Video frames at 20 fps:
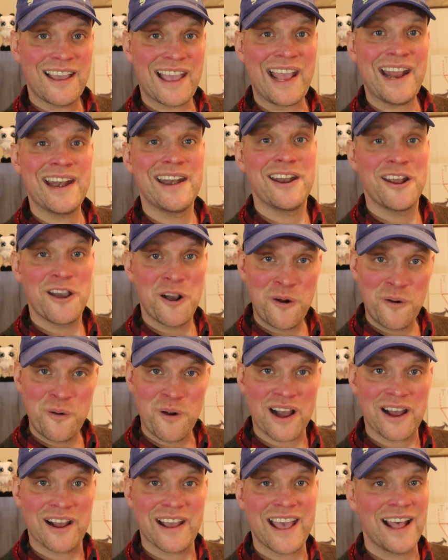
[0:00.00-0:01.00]
And
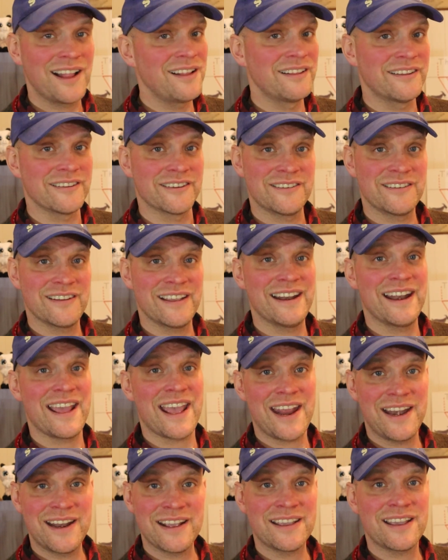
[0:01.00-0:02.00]
no elder in
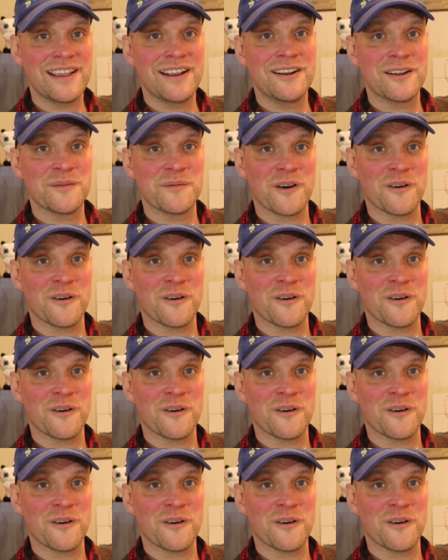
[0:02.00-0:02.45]
any kingdom